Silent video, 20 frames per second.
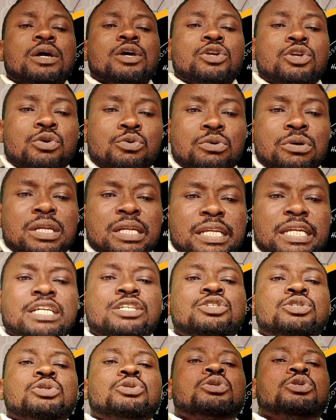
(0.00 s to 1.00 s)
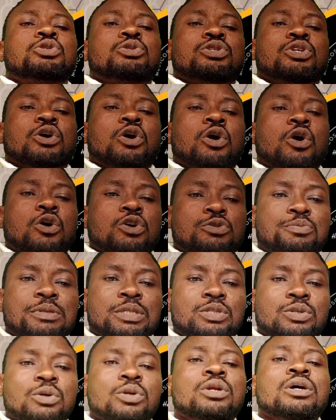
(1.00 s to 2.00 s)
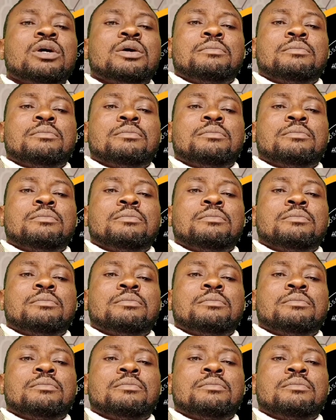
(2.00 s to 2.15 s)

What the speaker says: You will need to go to the hospital.